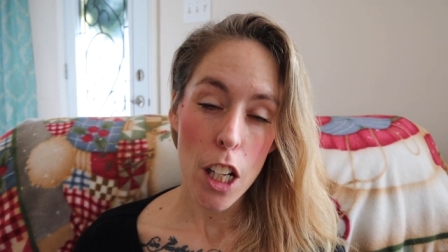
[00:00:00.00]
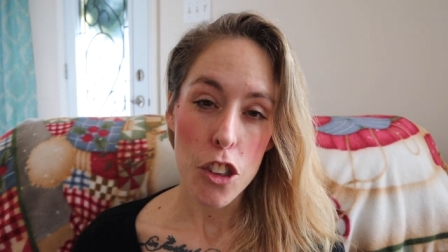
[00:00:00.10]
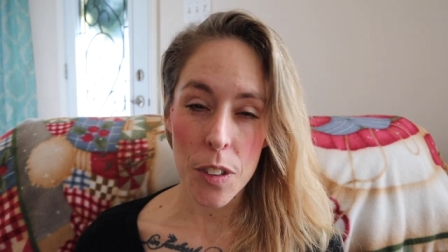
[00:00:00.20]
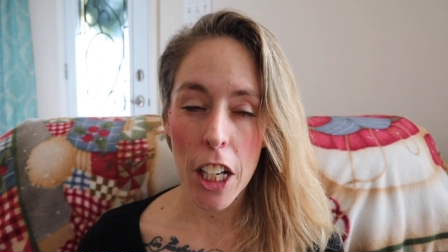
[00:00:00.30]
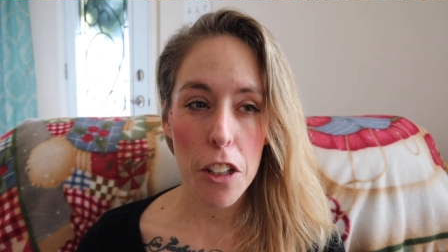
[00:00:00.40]

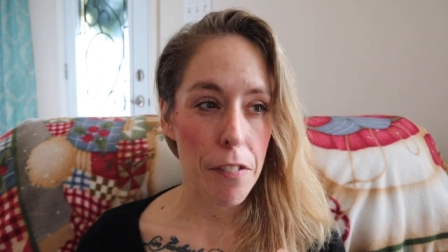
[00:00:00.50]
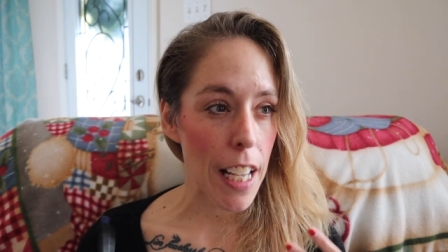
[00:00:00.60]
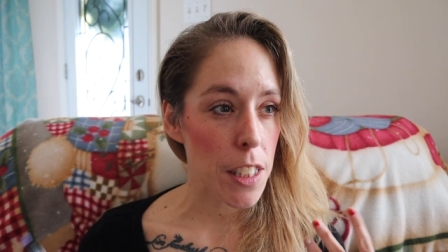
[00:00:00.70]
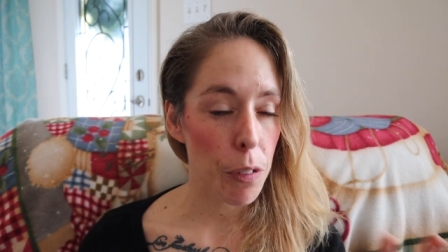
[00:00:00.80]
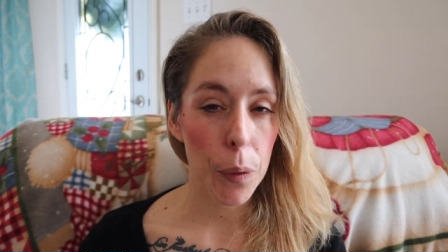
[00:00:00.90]
So now you
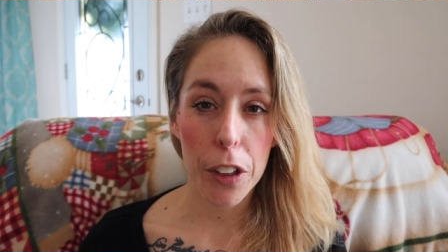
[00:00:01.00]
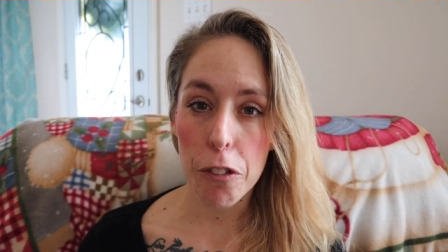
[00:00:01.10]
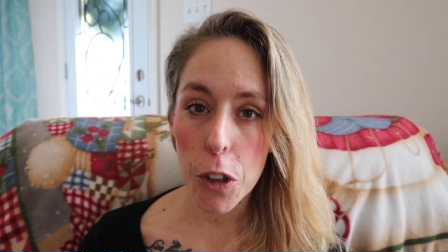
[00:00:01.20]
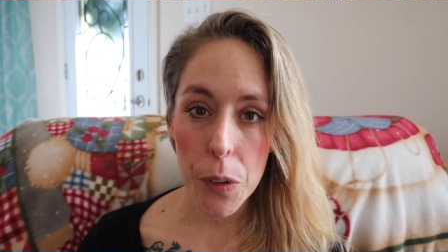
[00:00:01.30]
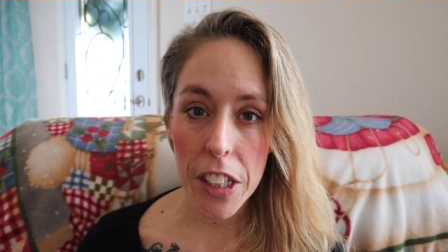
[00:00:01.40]
fast forward a
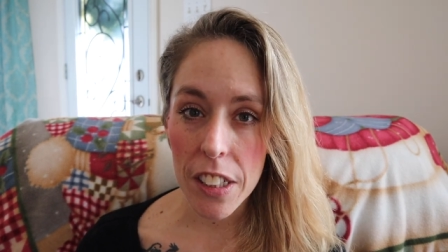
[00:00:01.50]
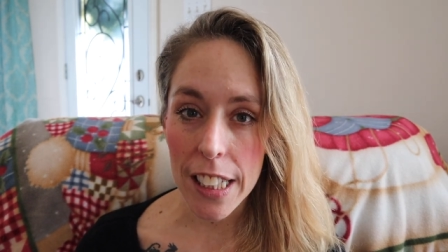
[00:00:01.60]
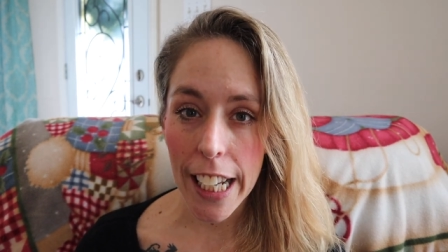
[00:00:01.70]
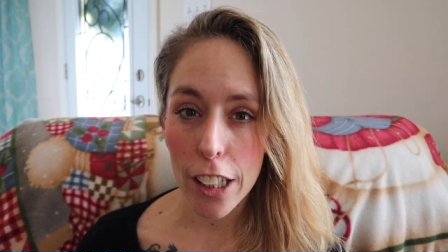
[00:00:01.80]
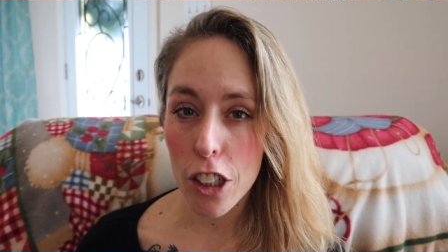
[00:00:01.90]
few years
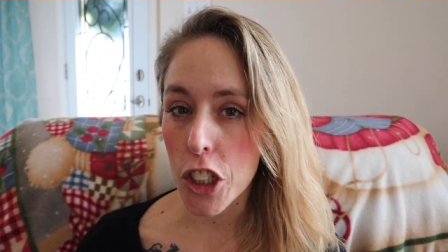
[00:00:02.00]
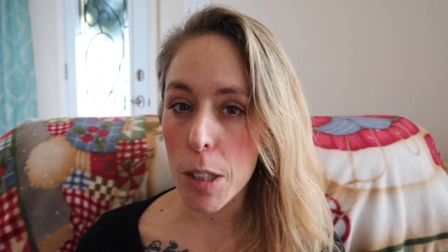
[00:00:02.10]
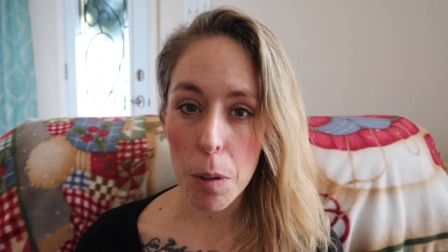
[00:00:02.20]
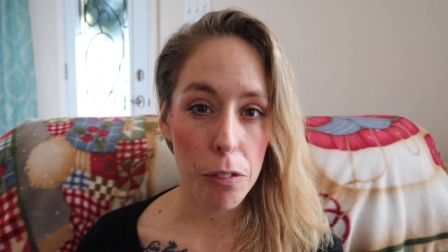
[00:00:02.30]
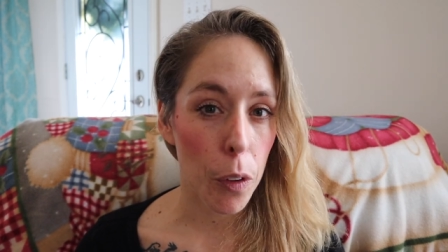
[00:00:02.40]
later,
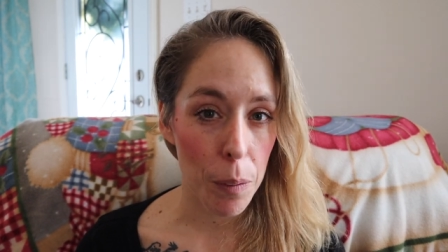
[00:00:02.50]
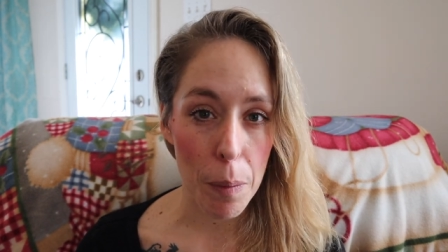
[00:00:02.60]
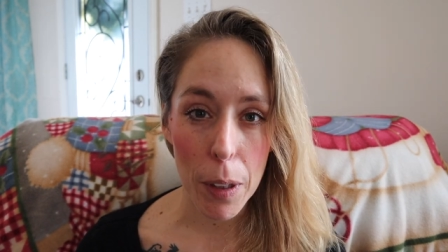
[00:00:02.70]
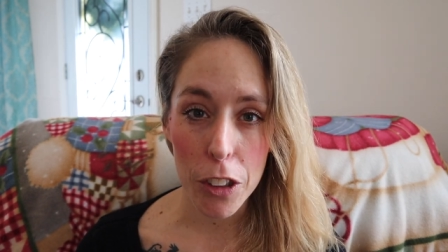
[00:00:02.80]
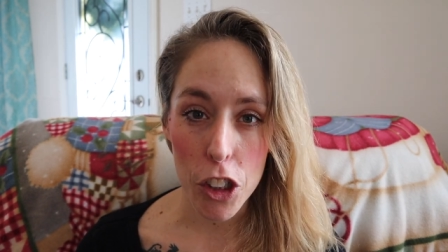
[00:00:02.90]
just before I'm
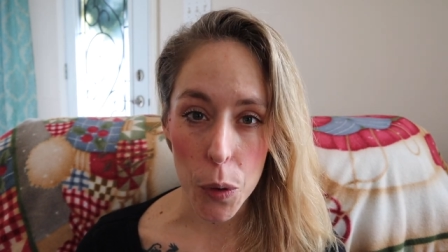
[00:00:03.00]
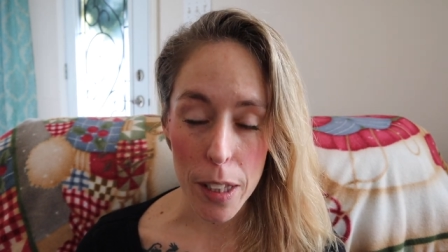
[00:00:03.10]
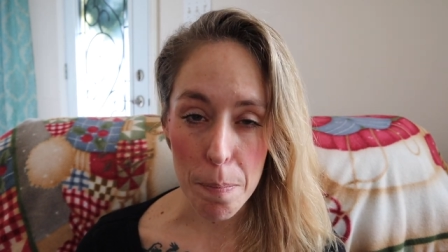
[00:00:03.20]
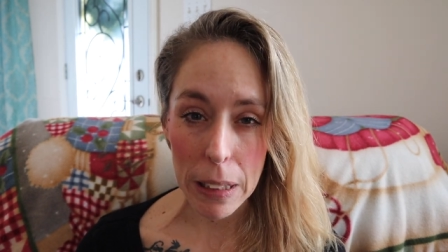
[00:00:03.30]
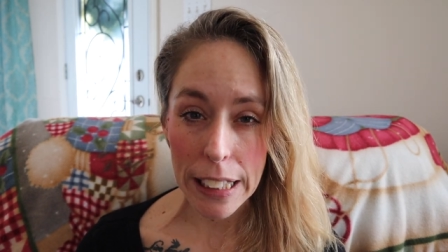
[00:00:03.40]
about to join
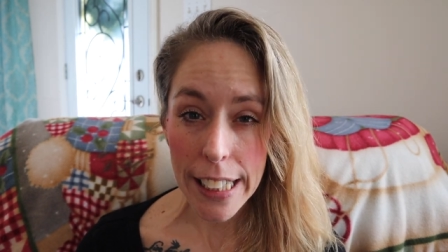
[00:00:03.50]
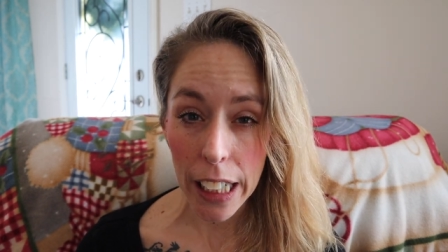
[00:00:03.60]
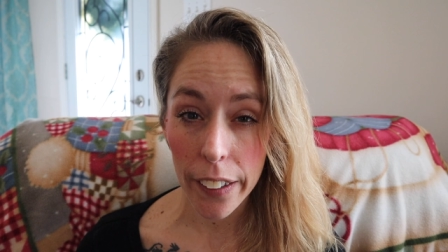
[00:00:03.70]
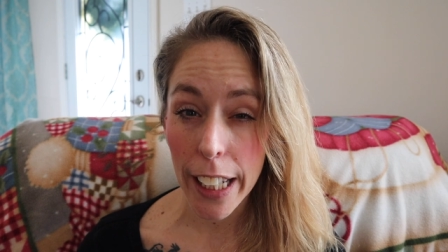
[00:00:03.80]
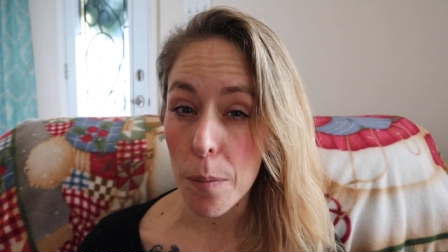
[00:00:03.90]
the
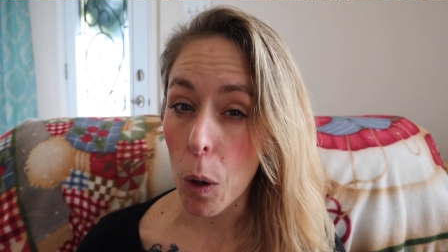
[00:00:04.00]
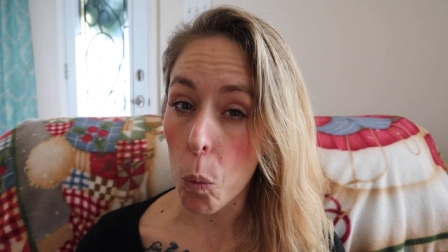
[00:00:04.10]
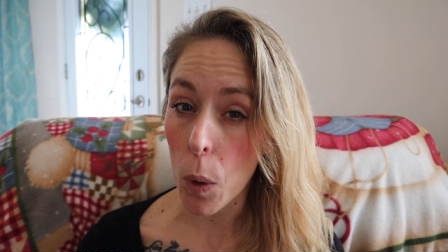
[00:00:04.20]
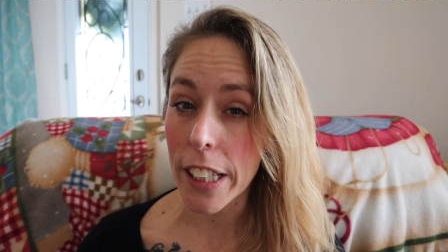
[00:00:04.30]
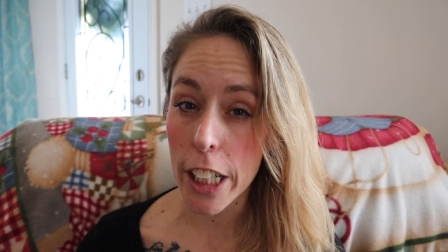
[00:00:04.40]
military, about
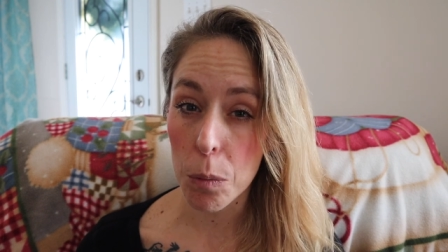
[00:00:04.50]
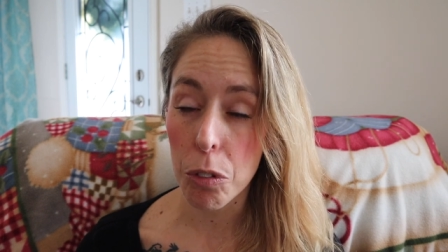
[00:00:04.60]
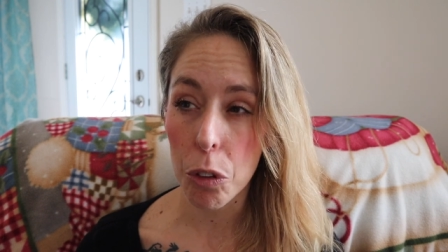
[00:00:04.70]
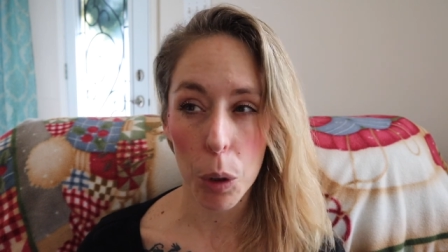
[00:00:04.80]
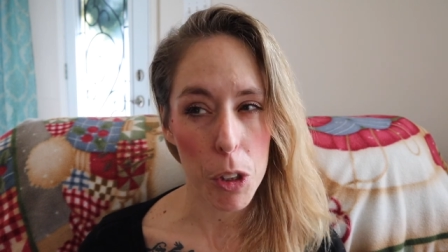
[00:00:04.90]
one year
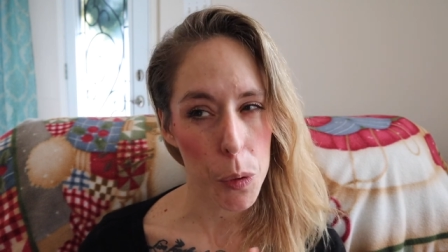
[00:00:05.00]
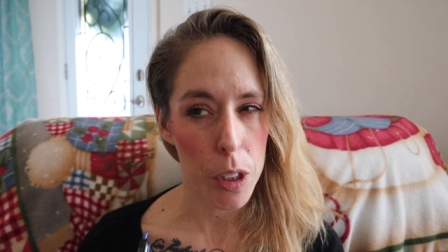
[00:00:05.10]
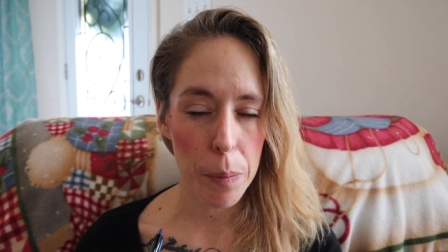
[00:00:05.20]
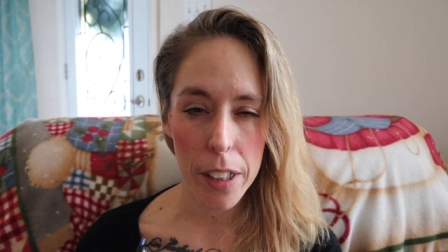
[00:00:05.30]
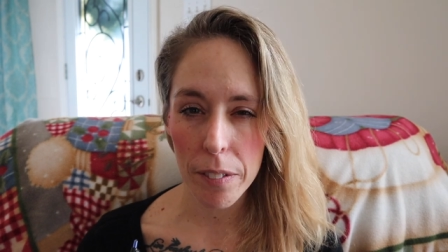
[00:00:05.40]
before, which would
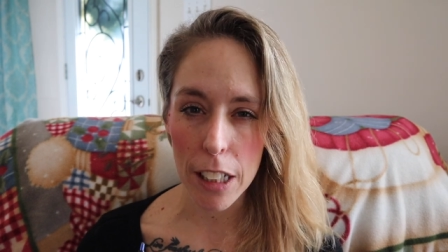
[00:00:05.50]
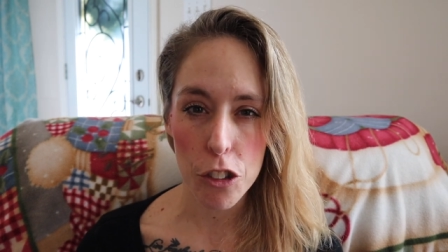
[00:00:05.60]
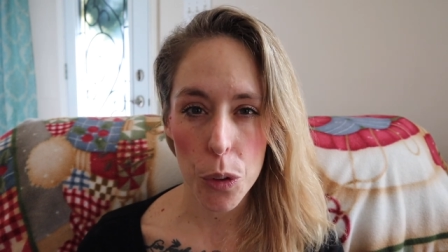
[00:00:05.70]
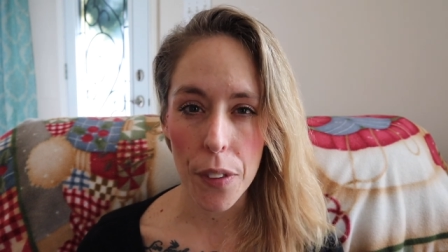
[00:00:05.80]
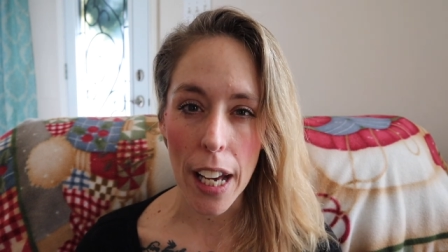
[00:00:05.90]
have been around
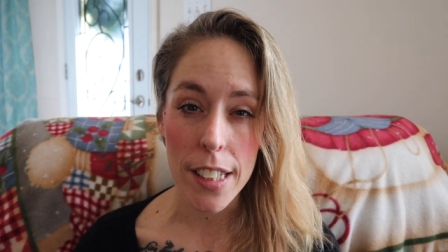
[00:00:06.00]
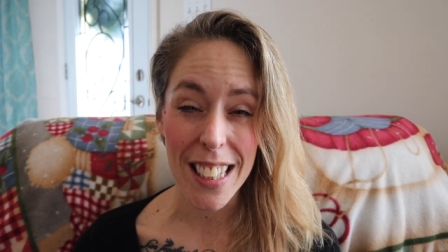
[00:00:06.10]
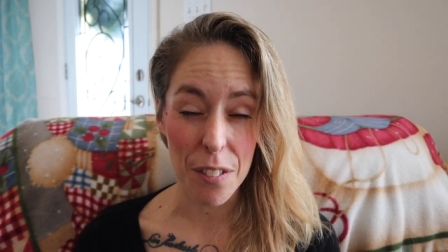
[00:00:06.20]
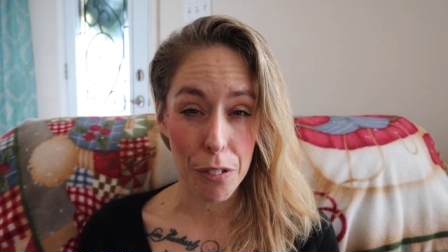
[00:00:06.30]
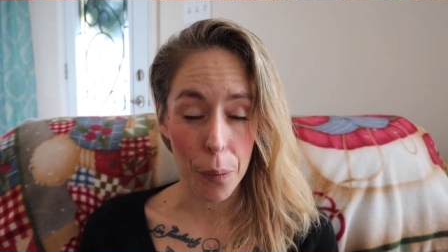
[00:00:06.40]
two thousand
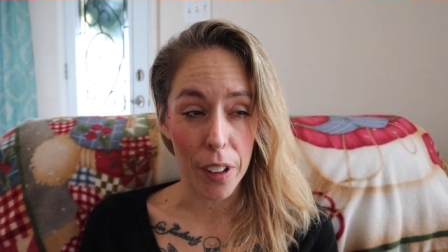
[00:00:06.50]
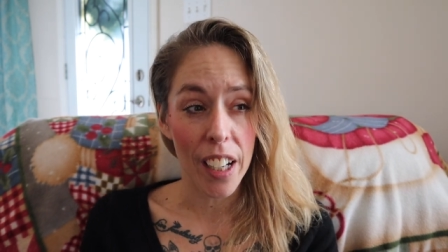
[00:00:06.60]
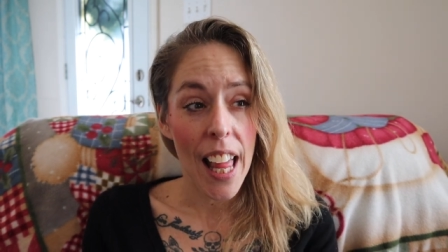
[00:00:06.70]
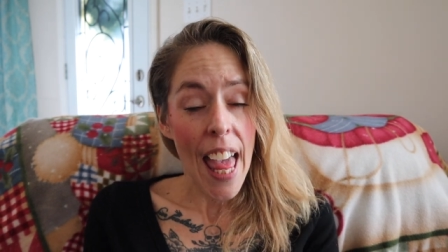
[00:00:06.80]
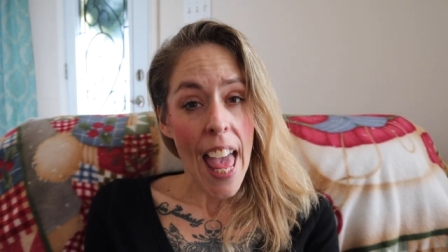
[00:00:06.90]
four.
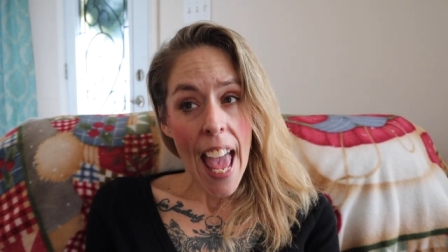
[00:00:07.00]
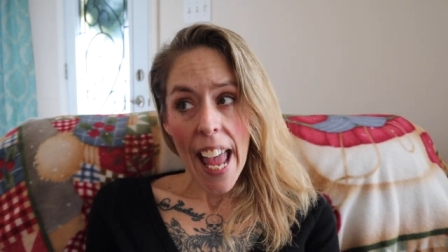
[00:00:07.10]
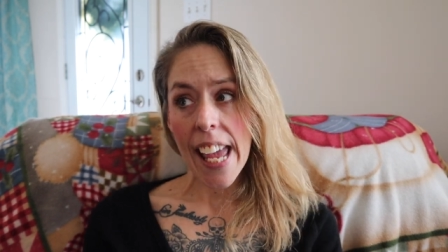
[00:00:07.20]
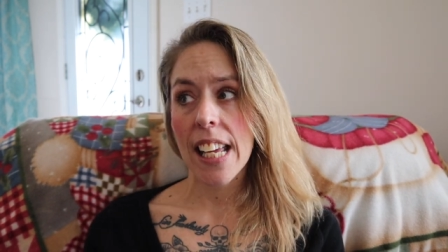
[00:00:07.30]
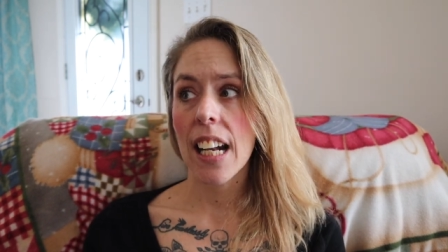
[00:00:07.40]

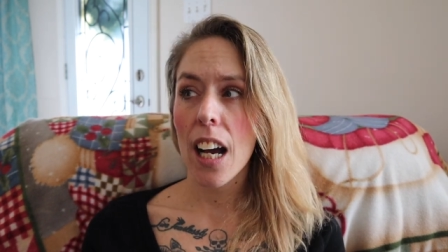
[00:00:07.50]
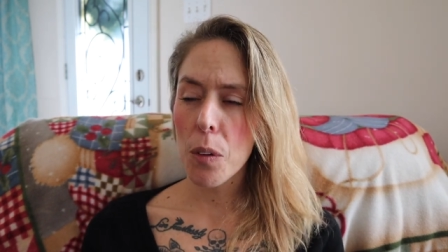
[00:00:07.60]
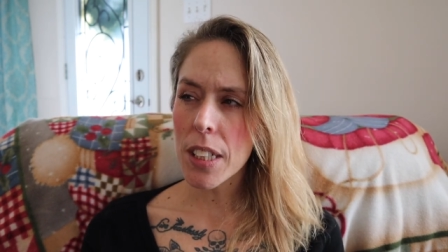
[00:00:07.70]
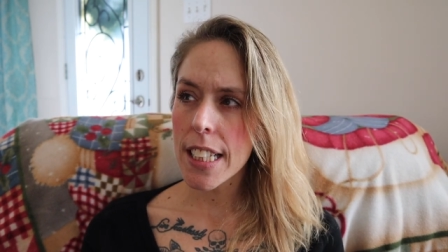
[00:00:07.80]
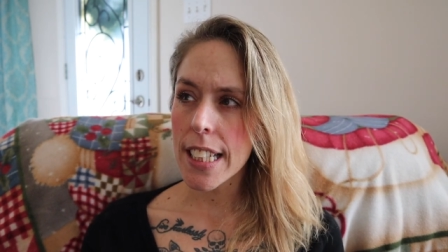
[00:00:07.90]
And I
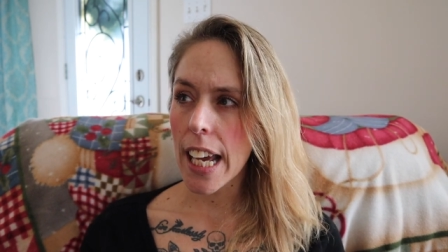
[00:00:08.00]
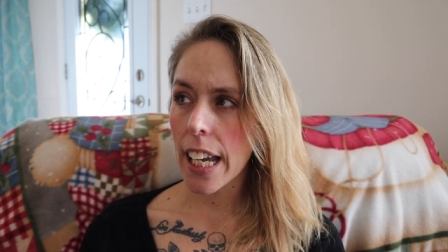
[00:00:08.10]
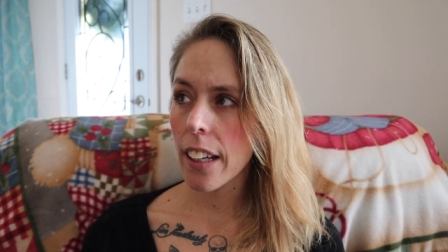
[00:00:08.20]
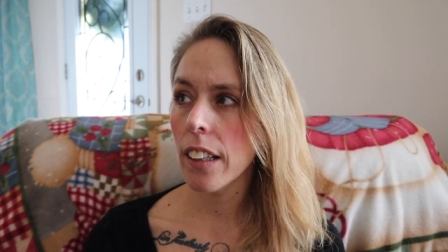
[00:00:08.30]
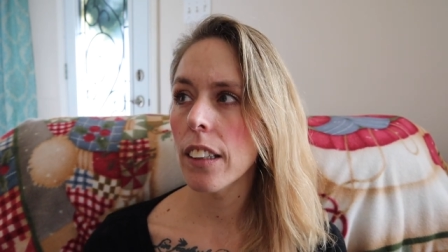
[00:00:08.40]
wanna say